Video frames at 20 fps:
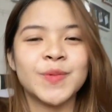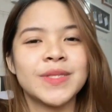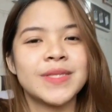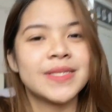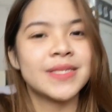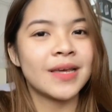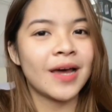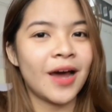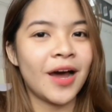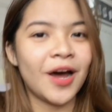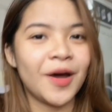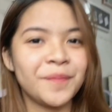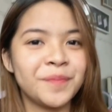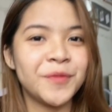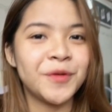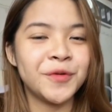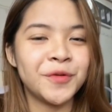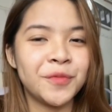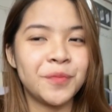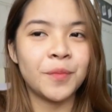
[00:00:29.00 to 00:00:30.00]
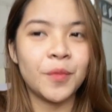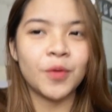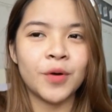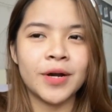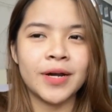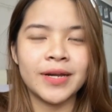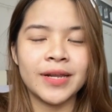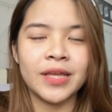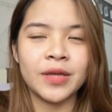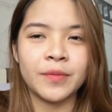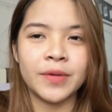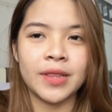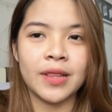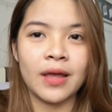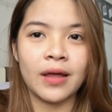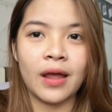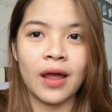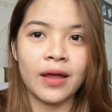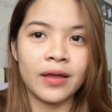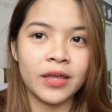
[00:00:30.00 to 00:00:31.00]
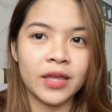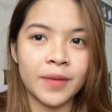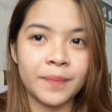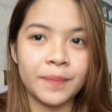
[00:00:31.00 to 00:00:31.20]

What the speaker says: What's up? Good morning. Wait lang, ang